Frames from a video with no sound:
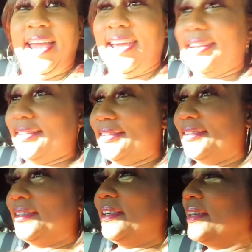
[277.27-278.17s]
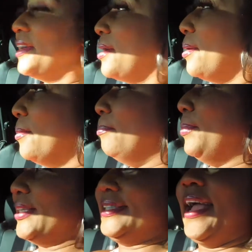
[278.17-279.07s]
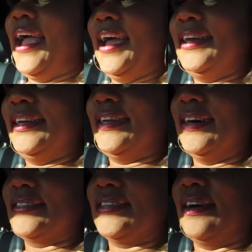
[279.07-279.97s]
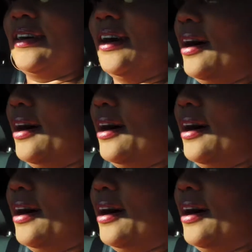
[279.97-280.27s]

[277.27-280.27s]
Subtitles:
at it. Mr. Andy does a